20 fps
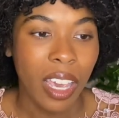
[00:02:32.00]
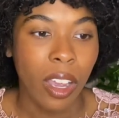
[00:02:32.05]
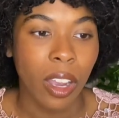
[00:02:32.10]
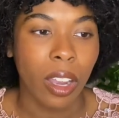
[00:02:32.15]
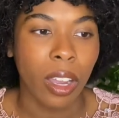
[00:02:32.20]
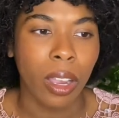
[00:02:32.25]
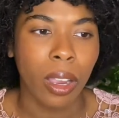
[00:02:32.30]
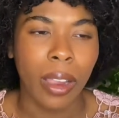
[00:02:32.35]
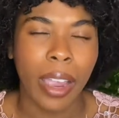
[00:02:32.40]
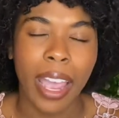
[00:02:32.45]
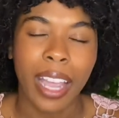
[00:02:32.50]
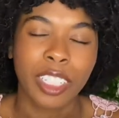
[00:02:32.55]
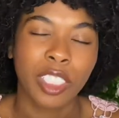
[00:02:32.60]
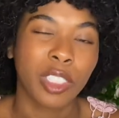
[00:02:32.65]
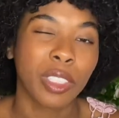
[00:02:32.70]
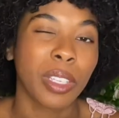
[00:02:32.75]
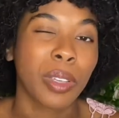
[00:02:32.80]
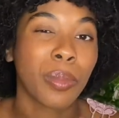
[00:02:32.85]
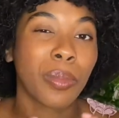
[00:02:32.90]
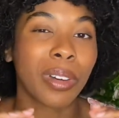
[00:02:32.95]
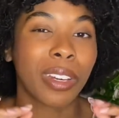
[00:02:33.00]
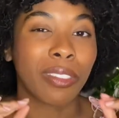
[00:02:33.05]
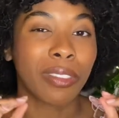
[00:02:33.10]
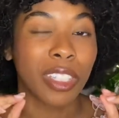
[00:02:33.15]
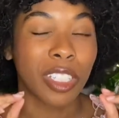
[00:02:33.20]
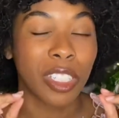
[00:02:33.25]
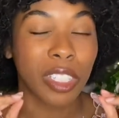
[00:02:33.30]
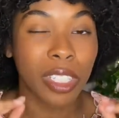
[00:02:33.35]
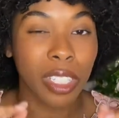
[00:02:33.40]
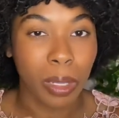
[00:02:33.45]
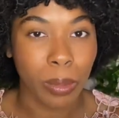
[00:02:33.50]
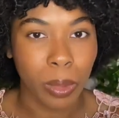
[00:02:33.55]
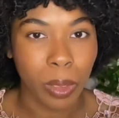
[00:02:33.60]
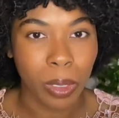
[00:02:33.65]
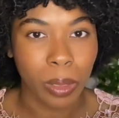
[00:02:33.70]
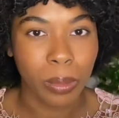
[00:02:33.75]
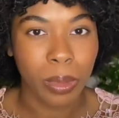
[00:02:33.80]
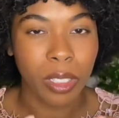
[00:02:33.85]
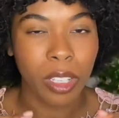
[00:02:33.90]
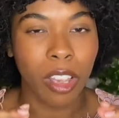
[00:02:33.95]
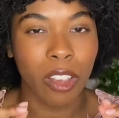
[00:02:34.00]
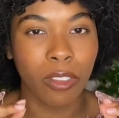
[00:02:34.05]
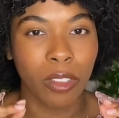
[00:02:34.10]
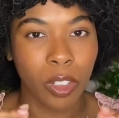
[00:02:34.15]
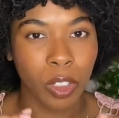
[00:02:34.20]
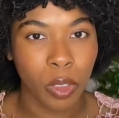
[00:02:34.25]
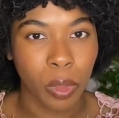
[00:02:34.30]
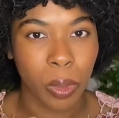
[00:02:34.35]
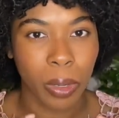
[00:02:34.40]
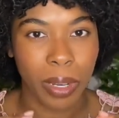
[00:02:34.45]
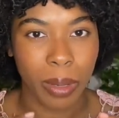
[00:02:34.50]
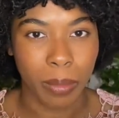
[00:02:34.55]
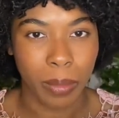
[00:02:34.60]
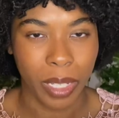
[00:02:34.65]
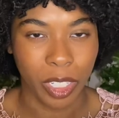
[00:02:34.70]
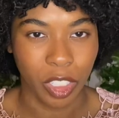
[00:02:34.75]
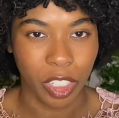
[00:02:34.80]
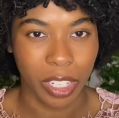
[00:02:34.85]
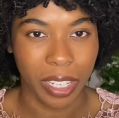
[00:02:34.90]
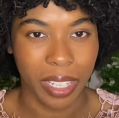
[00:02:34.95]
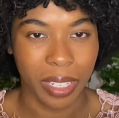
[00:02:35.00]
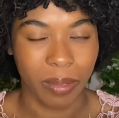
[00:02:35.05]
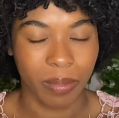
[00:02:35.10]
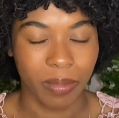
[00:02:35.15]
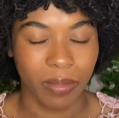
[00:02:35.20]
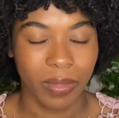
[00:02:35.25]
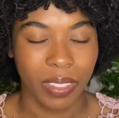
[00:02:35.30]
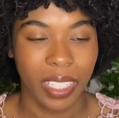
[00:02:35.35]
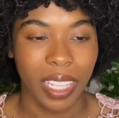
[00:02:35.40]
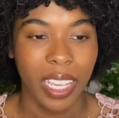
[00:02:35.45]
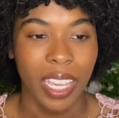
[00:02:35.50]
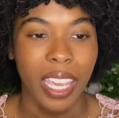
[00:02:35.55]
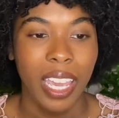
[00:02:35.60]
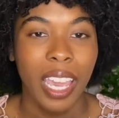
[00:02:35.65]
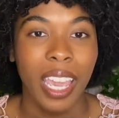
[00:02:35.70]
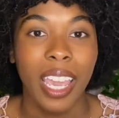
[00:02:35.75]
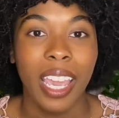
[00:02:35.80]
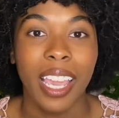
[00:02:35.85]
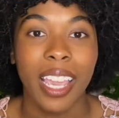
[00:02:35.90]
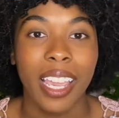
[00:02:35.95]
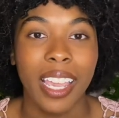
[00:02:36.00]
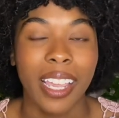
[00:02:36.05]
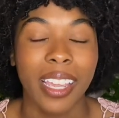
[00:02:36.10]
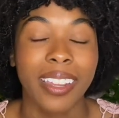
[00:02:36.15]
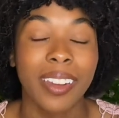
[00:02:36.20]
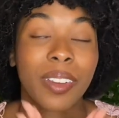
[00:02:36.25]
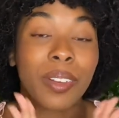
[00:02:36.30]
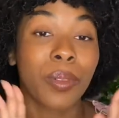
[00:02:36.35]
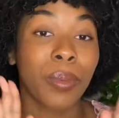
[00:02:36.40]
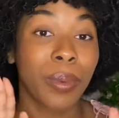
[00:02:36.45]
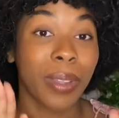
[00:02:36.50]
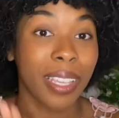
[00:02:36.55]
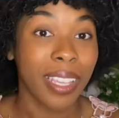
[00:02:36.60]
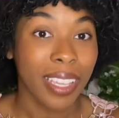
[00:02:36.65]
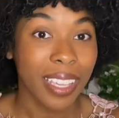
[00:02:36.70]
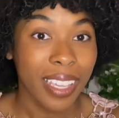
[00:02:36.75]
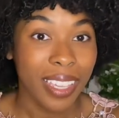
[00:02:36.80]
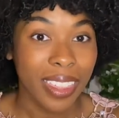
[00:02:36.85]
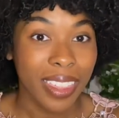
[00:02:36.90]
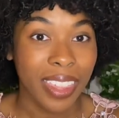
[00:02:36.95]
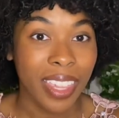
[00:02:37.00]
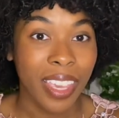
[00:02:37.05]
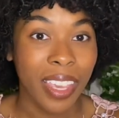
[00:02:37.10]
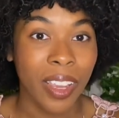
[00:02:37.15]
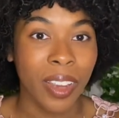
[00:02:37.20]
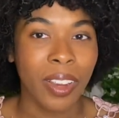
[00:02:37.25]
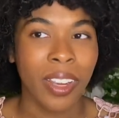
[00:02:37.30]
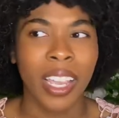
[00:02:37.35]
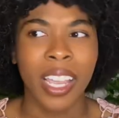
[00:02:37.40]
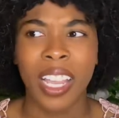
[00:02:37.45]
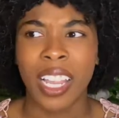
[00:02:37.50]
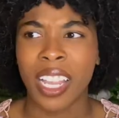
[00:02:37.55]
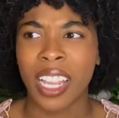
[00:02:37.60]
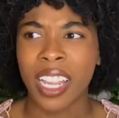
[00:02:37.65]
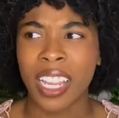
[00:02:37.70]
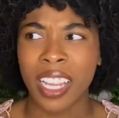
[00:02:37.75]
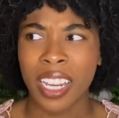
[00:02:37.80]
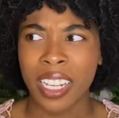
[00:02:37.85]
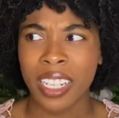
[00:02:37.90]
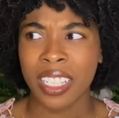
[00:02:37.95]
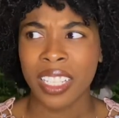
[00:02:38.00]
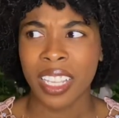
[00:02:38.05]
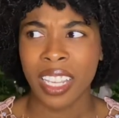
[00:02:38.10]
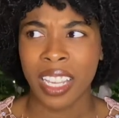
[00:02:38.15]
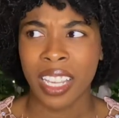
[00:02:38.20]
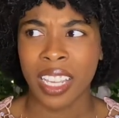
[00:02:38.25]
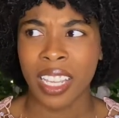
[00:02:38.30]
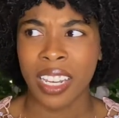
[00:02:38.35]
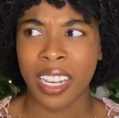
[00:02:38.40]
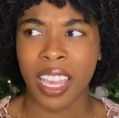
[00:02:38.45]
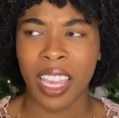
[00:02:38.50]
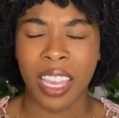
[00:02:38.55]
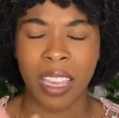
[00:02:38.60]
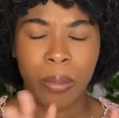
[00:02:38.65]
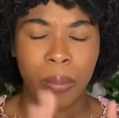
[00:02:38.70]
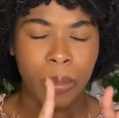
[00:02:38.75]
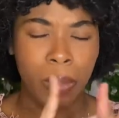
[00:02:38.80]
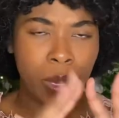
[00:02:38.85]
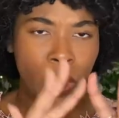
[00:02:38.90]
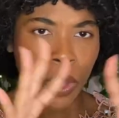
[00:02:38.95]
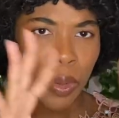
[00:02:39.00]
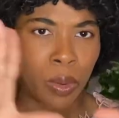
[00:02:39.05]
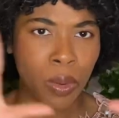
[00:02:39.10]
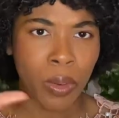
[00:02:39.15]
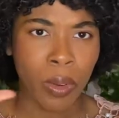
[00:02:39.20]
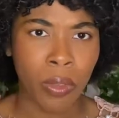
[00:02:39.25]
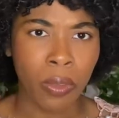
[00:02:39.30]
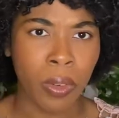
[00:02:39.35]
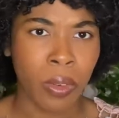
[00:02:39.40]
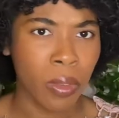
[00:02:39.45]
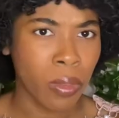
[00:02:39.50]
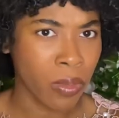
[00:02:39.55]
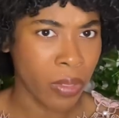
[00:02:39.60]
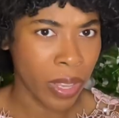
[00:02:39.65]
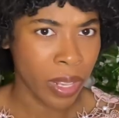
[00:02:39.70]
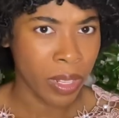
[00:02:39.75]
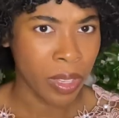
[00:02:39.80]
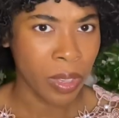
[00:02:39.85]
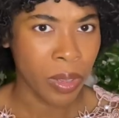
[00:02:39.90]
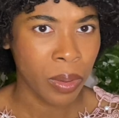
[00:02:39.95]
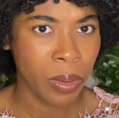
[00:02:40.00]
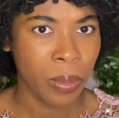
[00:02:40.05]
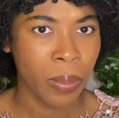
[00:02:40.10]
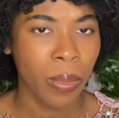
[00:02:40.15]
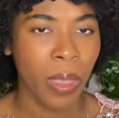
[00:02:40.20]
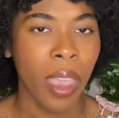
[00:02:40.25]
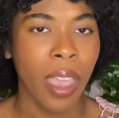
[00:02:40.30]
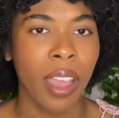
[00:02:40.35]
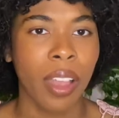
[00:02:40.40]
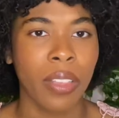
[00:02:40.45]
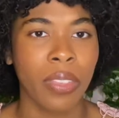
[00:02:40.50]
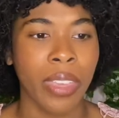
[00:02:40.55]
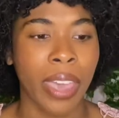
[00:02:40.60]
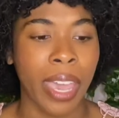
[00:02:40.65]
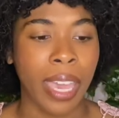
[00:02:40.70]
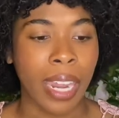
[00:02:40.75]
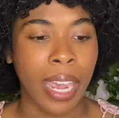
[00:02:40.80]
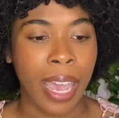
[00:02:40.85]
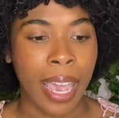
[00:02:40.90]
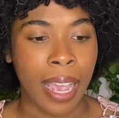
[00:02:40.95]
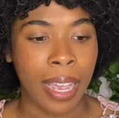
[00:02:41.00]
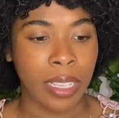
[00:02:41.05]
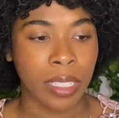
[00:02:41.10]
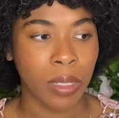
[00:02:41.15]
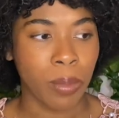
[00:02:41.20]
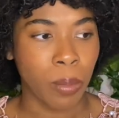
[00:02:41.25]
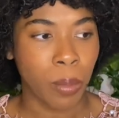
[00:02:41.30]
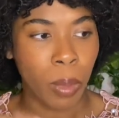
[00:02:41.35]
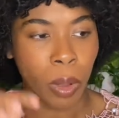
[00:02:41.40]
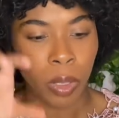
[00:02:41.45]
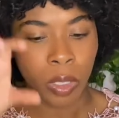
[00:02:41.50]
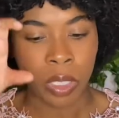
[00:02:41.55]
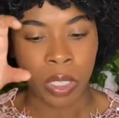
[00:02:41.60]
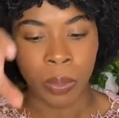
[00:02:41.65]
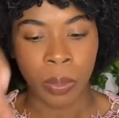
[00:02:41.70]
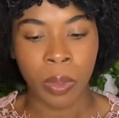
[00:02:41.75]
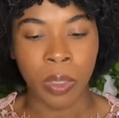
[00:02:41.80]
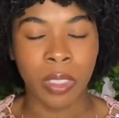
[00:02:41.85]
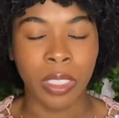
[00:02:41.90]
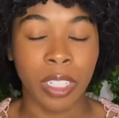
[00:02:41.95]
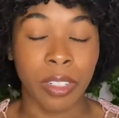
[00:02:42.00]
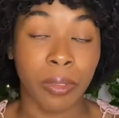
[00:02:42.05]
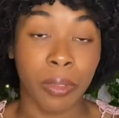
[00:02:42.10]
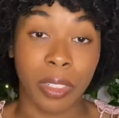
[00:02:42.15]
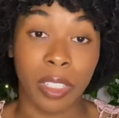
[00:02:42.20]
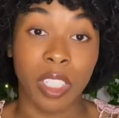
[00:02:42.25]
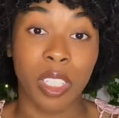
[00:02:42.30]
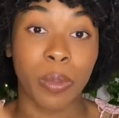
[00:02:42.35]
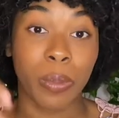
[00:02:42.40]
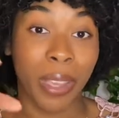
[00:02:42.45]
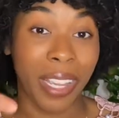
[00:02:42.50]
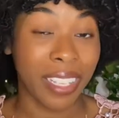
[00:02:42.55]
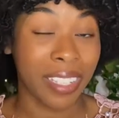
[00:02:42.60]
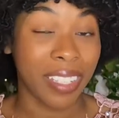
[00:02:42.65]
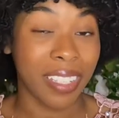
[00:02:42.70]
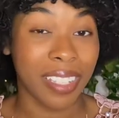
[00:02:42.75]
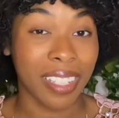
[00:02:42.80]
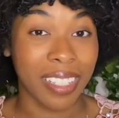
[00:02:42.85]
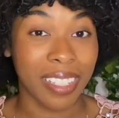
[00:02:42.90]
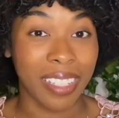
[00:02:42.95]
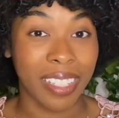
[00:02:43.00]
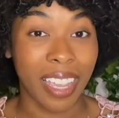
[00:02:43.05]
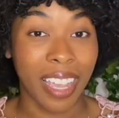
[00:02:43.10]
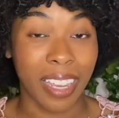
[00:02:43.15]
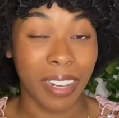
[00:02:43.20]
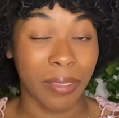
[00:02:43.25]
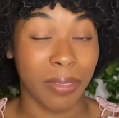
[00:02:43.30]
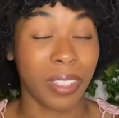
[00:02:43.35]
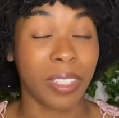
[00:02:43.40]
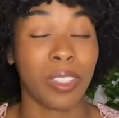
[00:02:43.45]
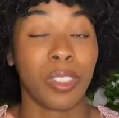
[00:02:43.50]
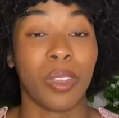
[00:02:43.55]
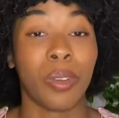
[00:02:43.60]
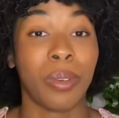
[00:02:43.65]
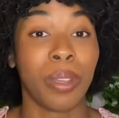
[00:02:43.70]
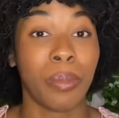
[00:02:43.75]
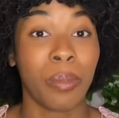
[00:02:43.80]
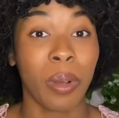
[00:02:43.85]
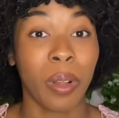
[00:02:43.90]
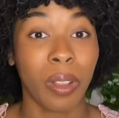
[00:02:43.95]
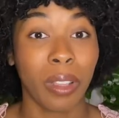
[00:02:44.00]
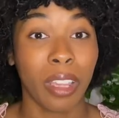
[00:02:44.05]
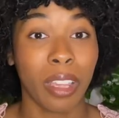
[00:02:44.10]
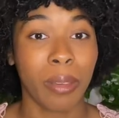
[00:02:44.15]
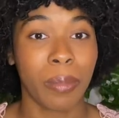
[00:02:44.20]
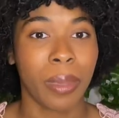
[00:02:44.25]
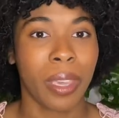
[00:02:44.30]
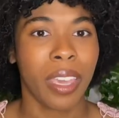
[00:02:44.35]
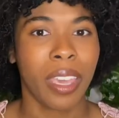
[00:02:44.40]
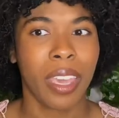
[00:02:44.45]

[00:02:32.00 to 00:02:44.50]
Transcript: uh, actually one of the suburbs of Detroit, Michigan. And we get there. It is in a beautiful venue that has multiple different spaces inside of it. So we pull up,